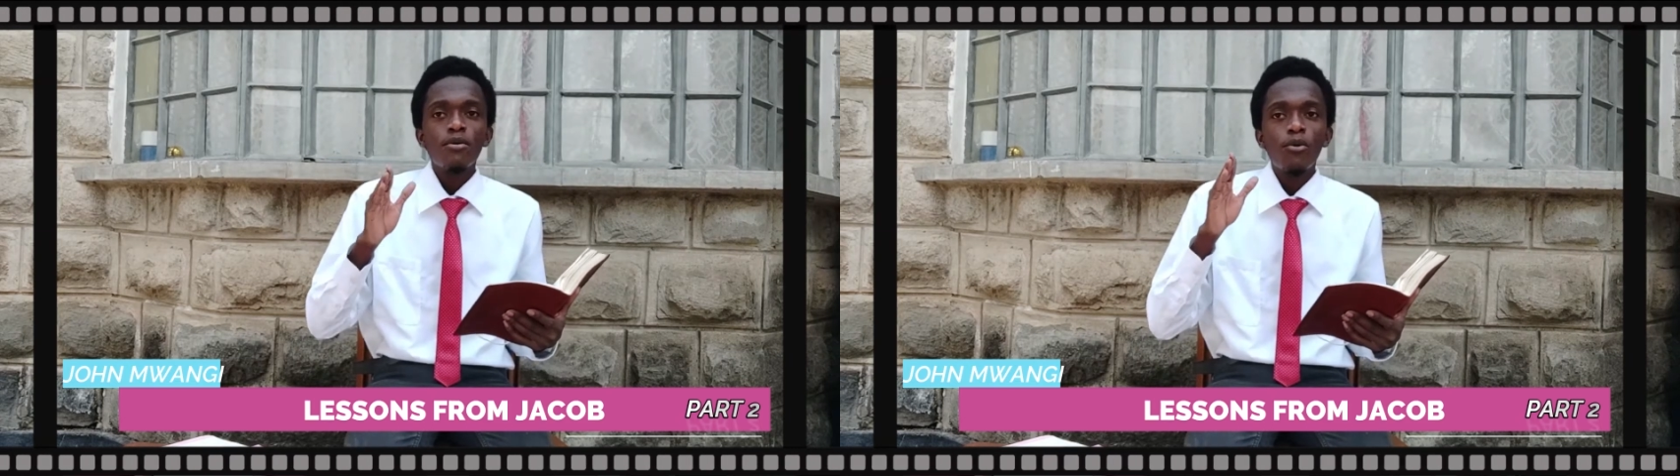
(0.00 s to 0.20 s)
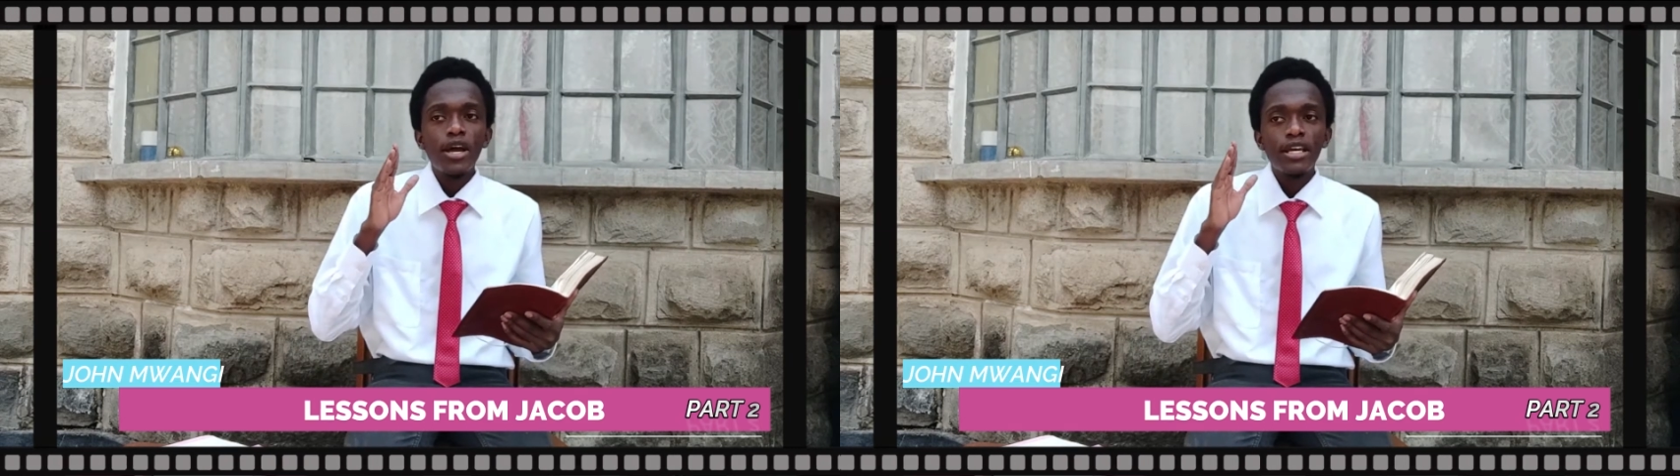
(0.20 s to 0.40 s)

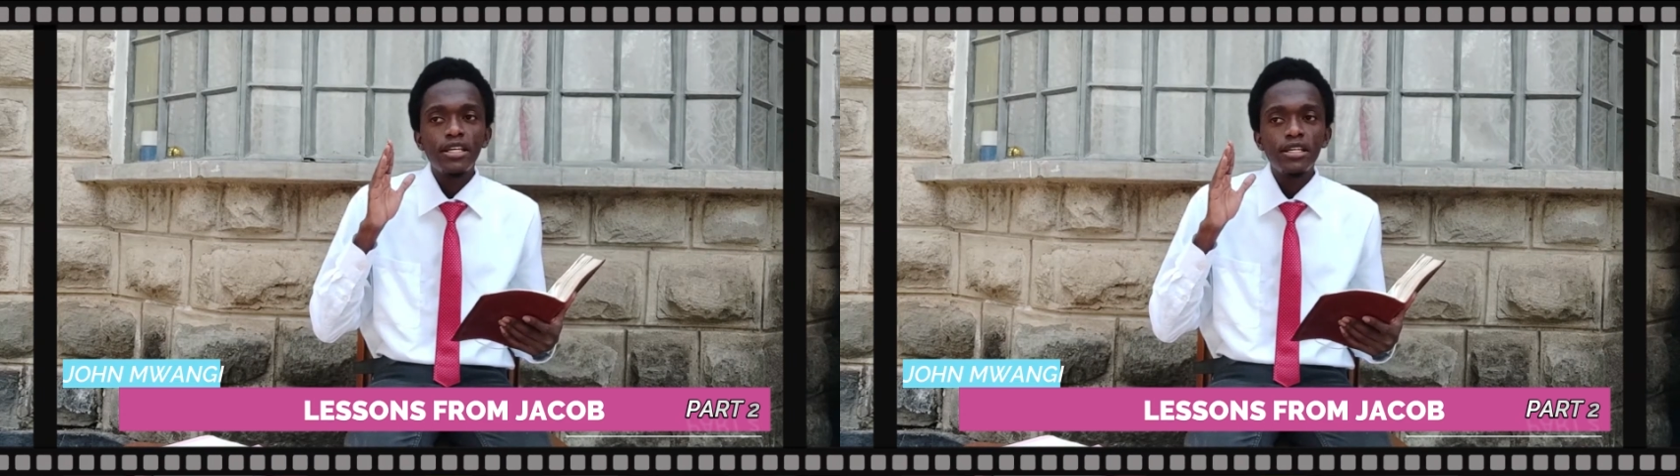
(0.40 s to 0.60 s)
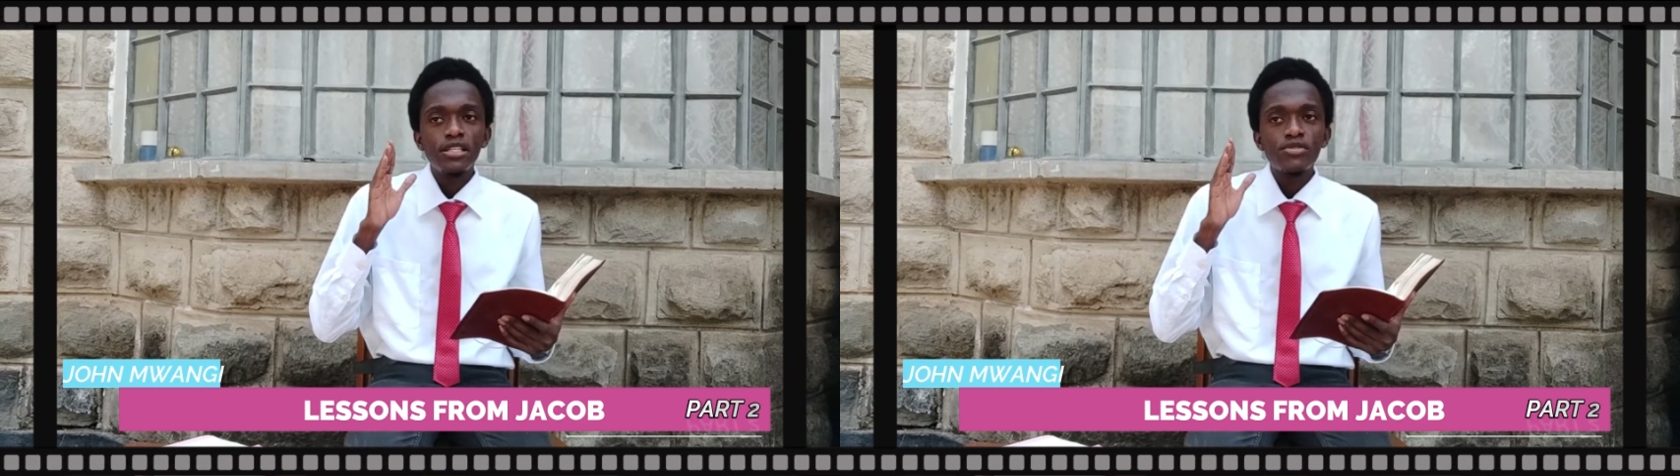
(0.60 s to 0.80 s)
where
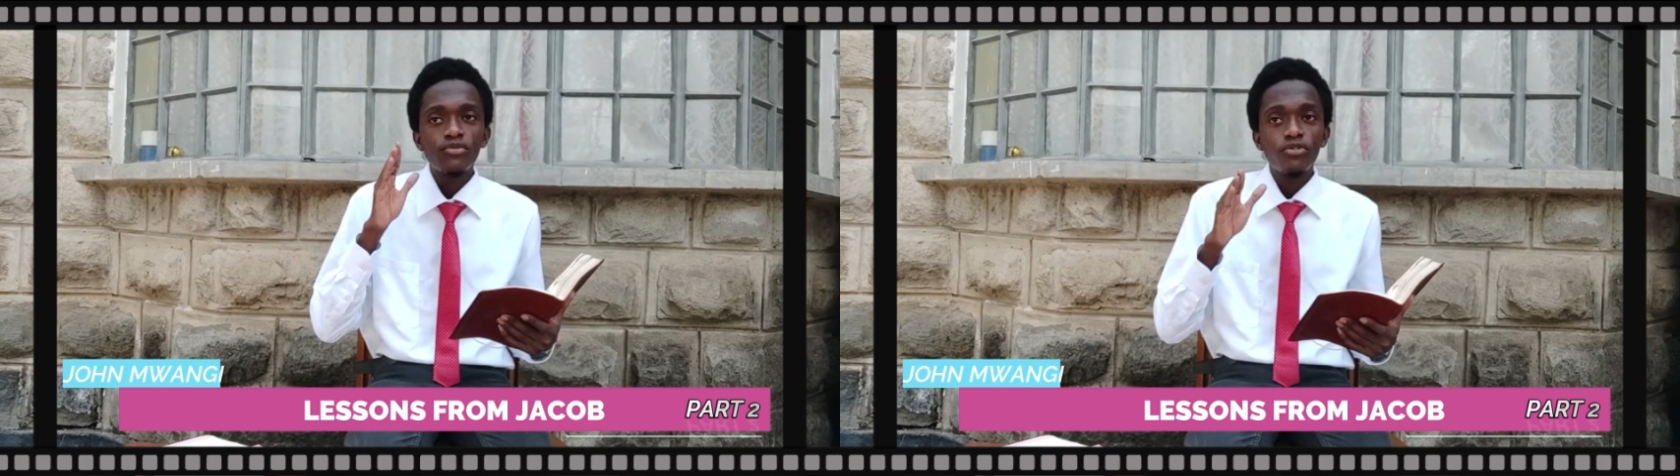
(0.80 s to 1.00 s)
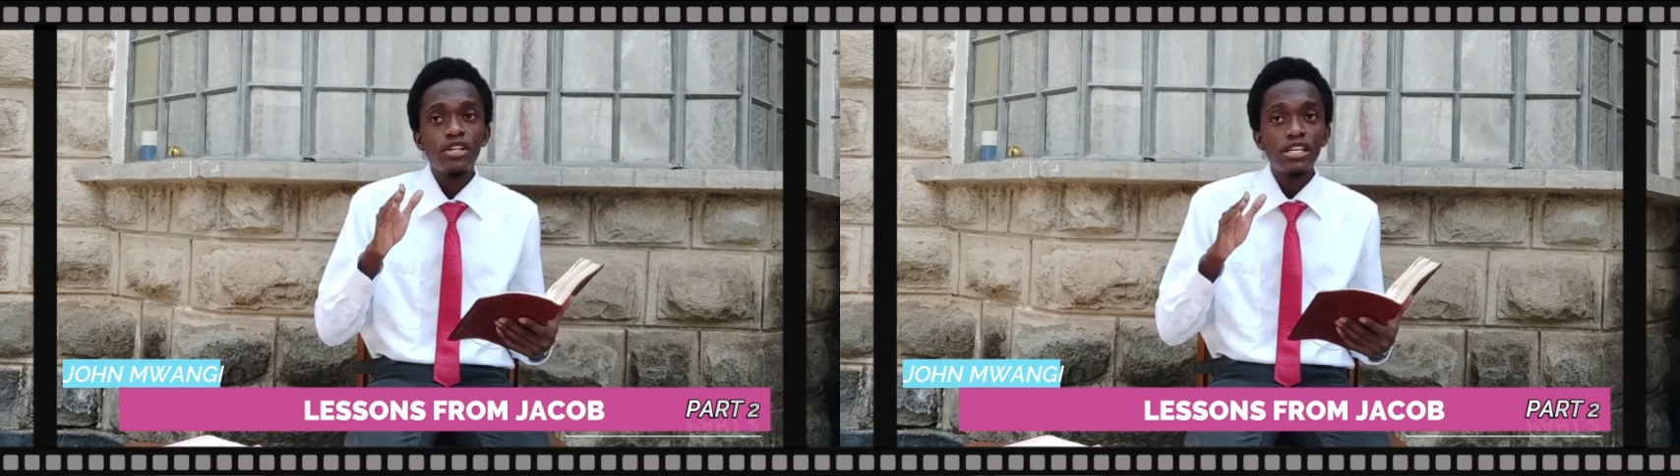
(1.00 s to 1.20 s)
he is
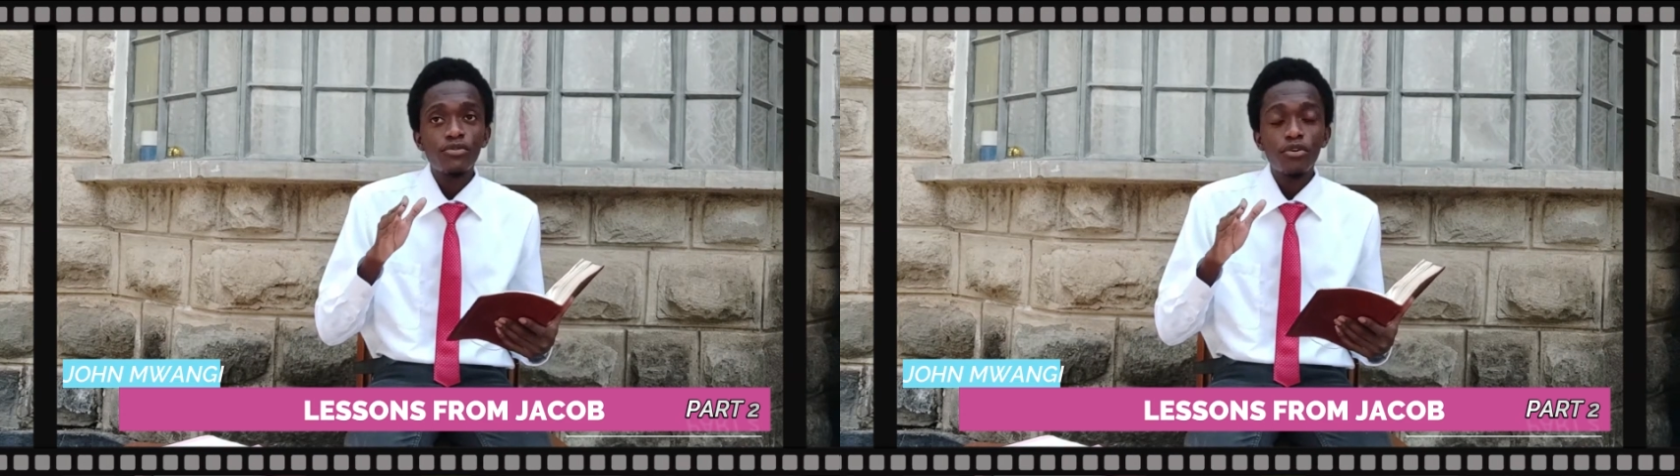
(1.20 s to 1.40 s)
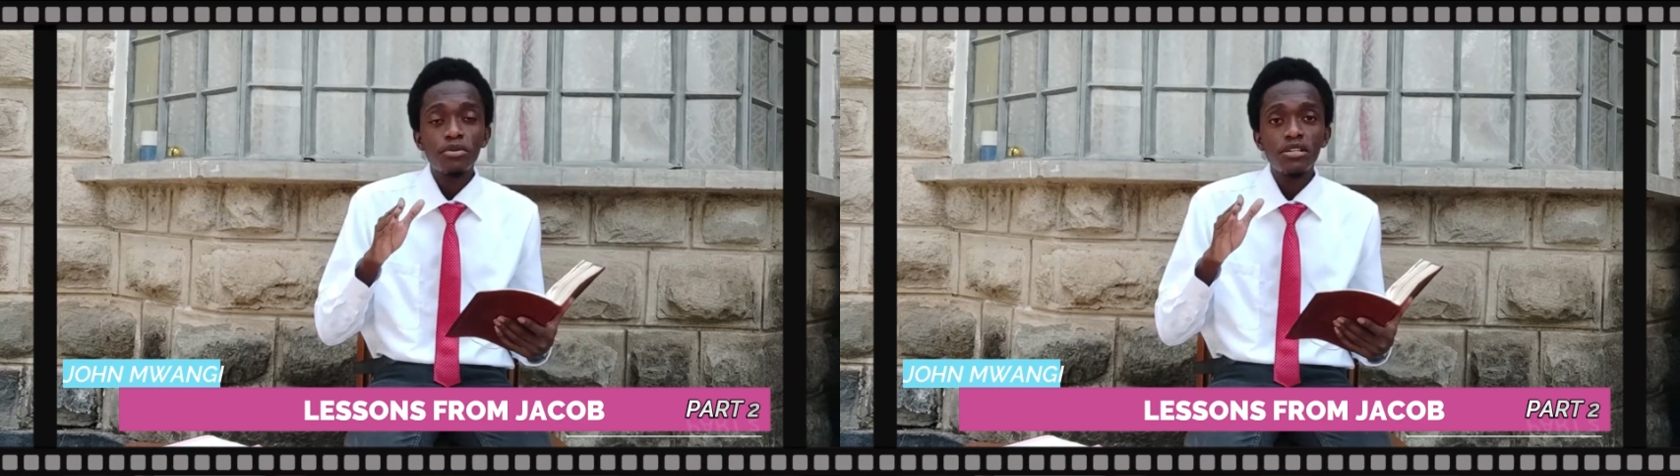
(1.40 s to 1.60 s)
fleeing
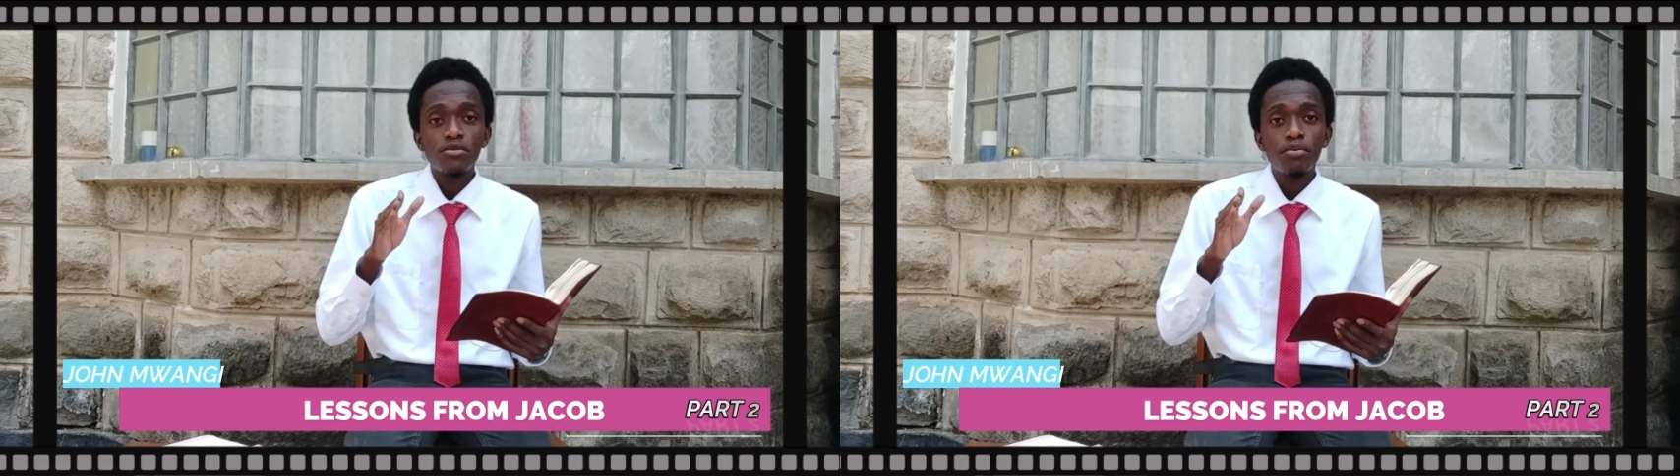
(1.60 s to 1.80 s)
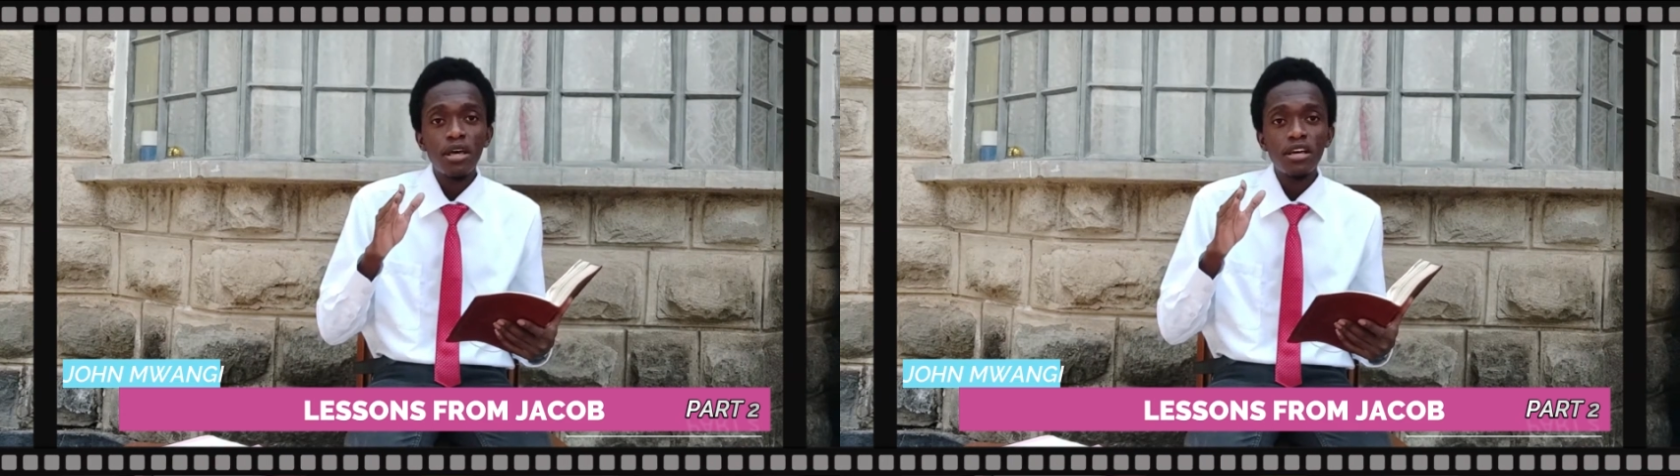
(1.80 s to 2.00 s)
from
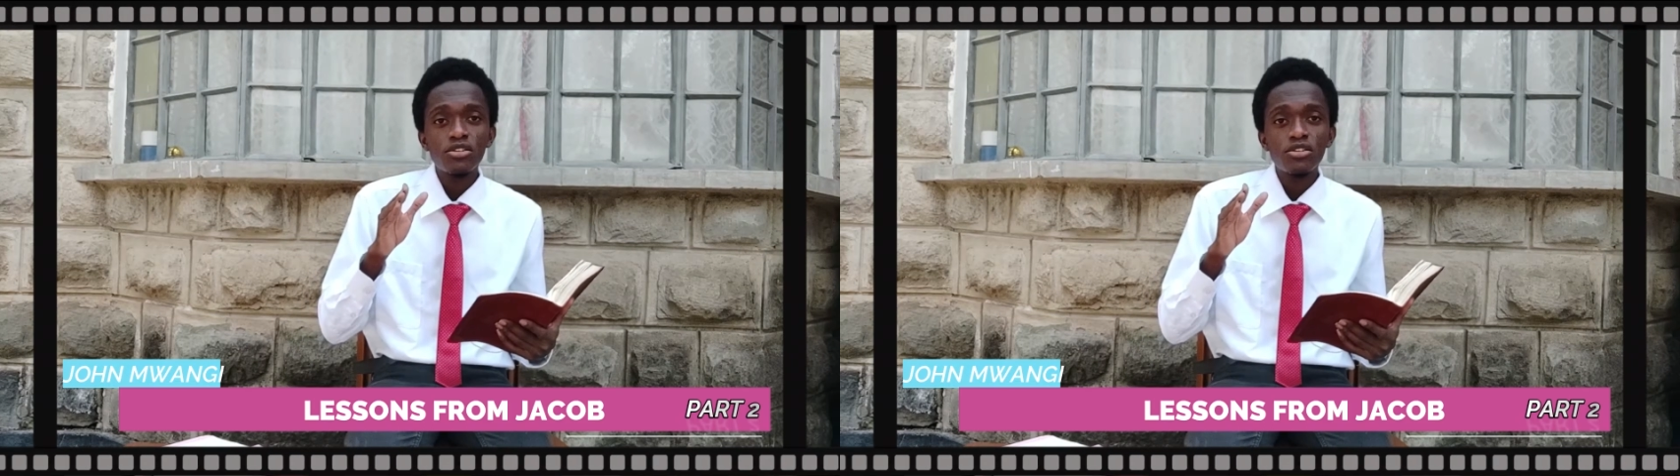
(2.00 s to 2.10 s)
his brother,